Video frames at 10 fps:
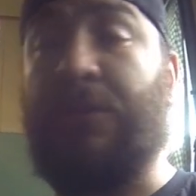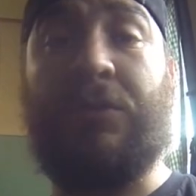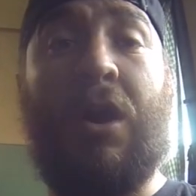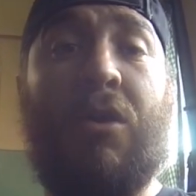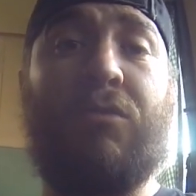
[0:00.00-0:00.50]
you
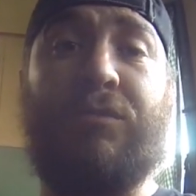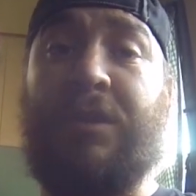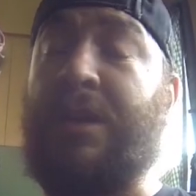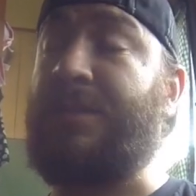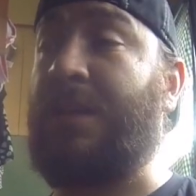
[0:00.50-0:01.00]
don't,
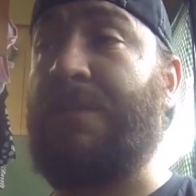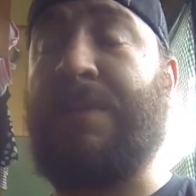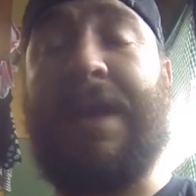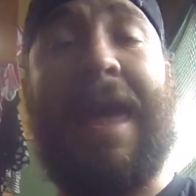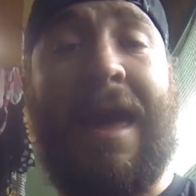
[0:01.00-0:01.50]
it's gonna
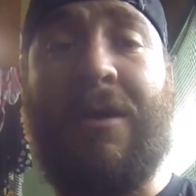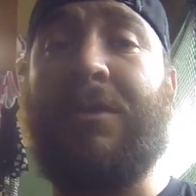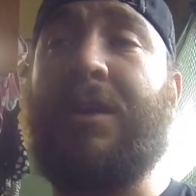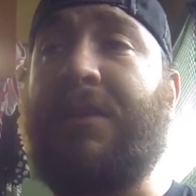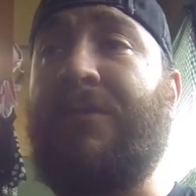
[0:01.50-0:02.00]
be hell
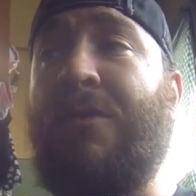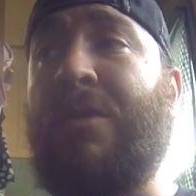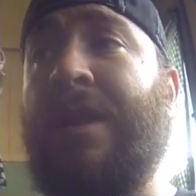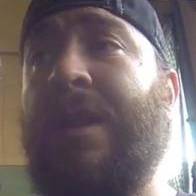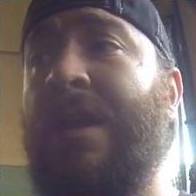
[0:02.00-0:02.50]
looking
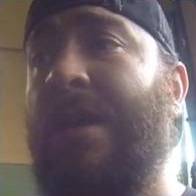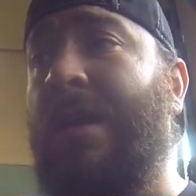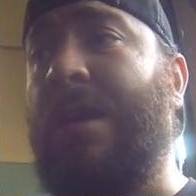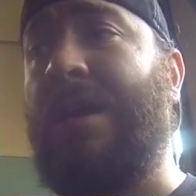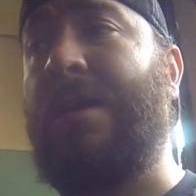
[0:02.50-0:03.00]
for it.
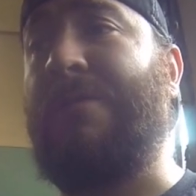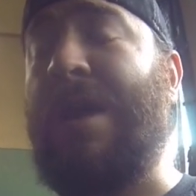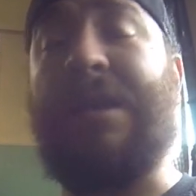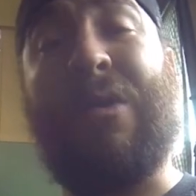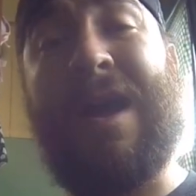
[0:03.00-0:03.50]

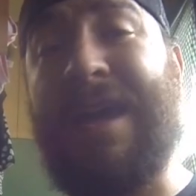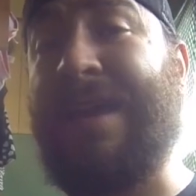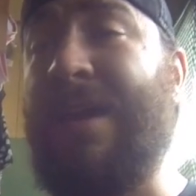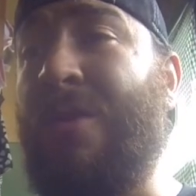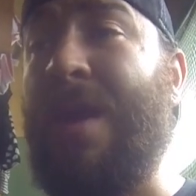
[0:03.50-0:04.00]
I know I had
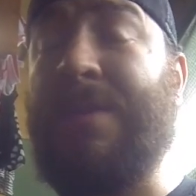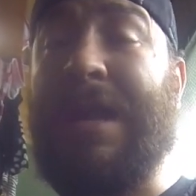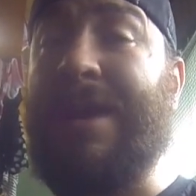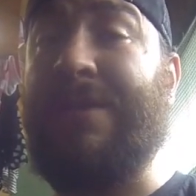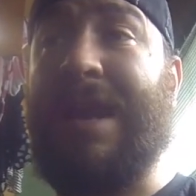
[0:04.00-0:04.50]
hell. I mean,
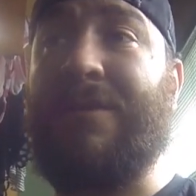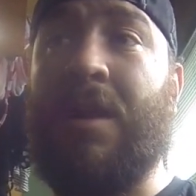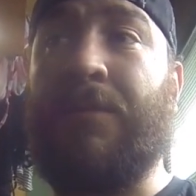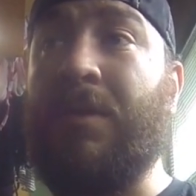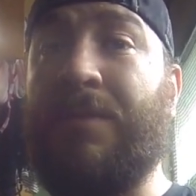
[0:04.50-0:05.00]
I even have a
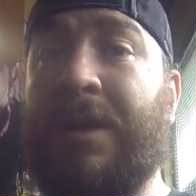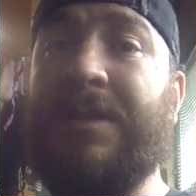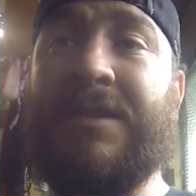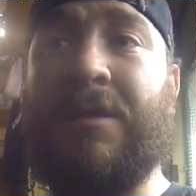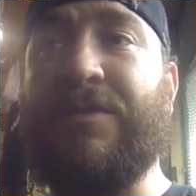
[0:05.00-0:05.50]
couple of
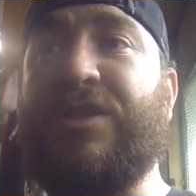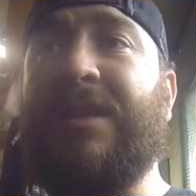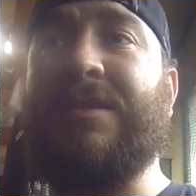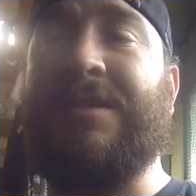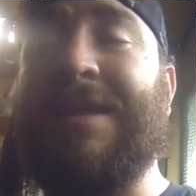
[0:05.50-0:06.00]
buddies that are
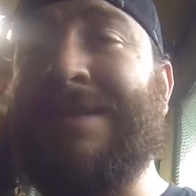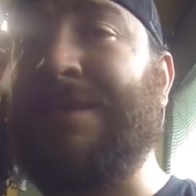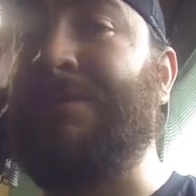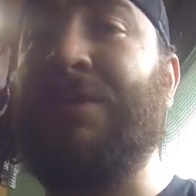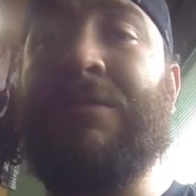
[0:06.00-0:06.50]
machinists, and they
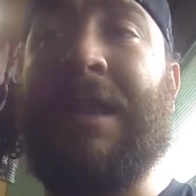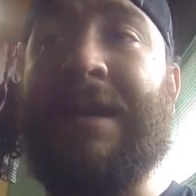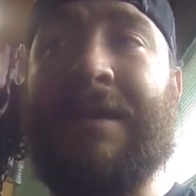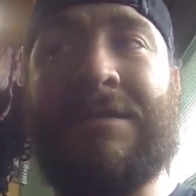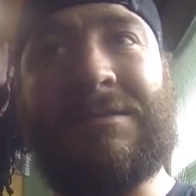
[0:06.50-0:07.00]
said, dude,
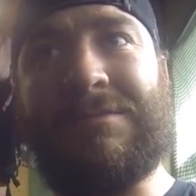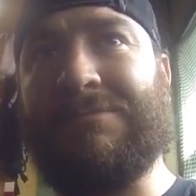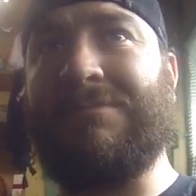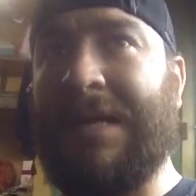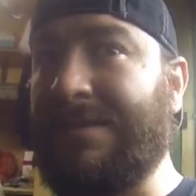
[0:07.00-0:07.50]
like that's
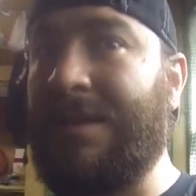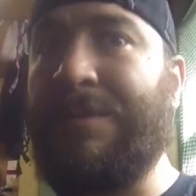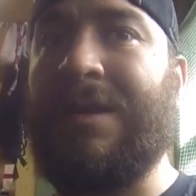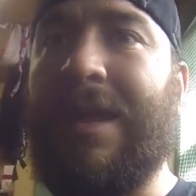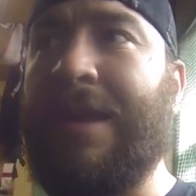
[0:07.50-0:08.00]
gonna
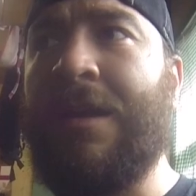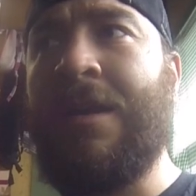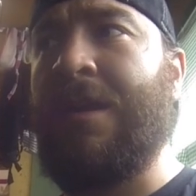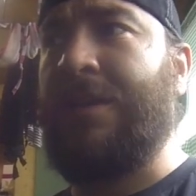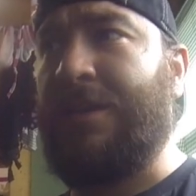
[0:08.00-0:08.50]
be like,
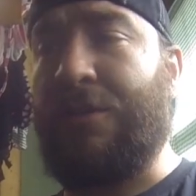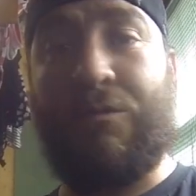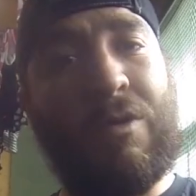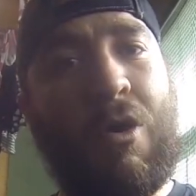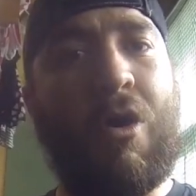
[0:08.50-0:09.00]
you know,
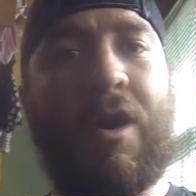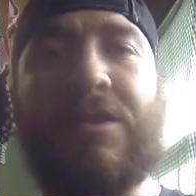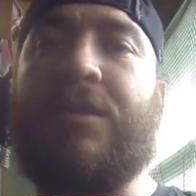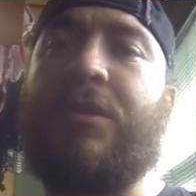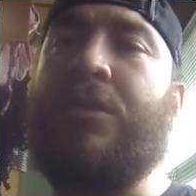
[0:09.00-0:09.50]
real hard
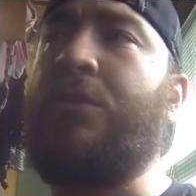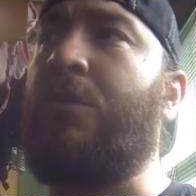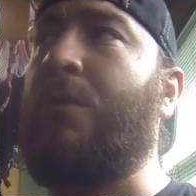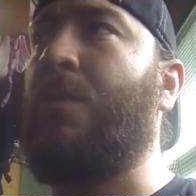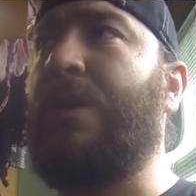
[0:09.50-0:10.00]
to do
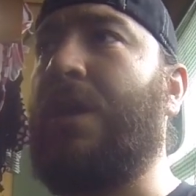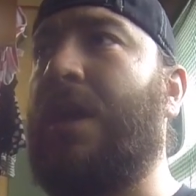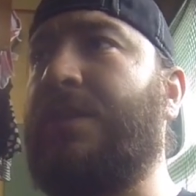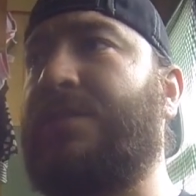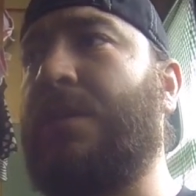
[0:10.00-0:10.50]
or
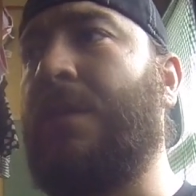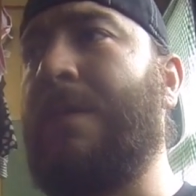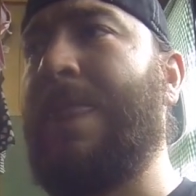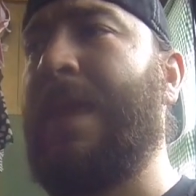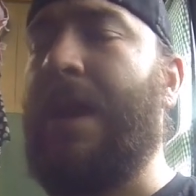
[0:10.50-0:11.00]
whatnot. So
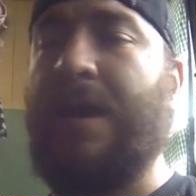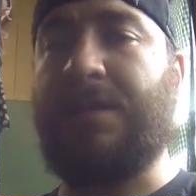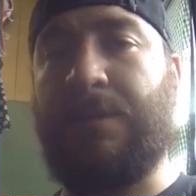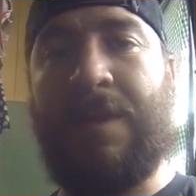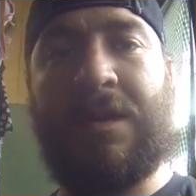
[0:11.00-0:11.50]
I was
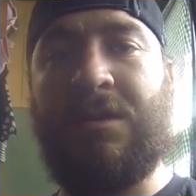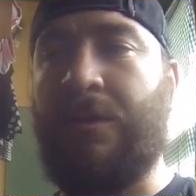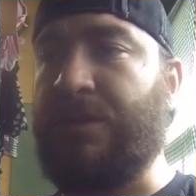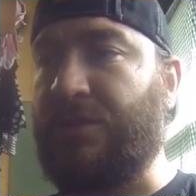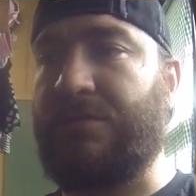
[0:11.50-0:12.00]
like, man, you know
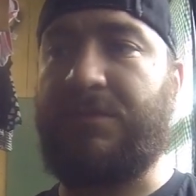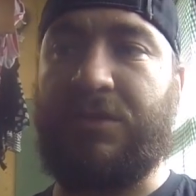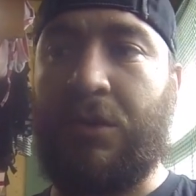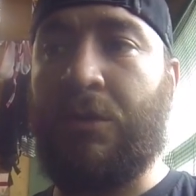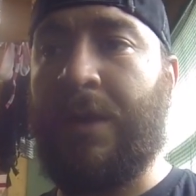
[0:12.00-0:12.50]
what, just
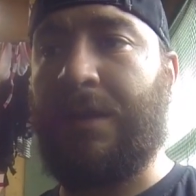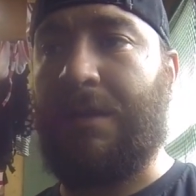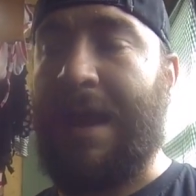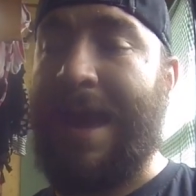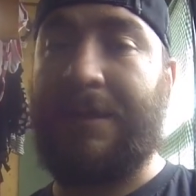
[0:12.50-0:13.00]
screw it.
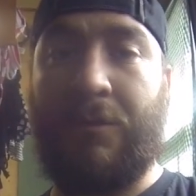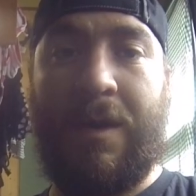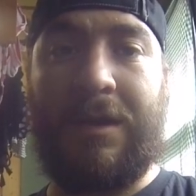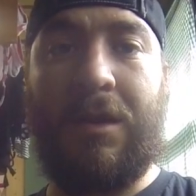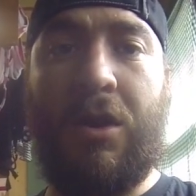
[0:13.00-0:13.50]
I had the
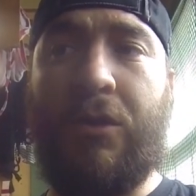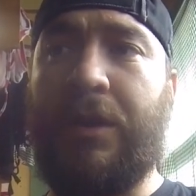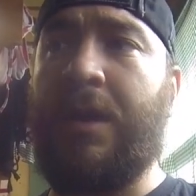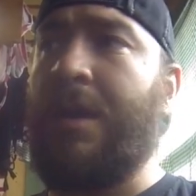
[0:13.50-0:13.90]
right load,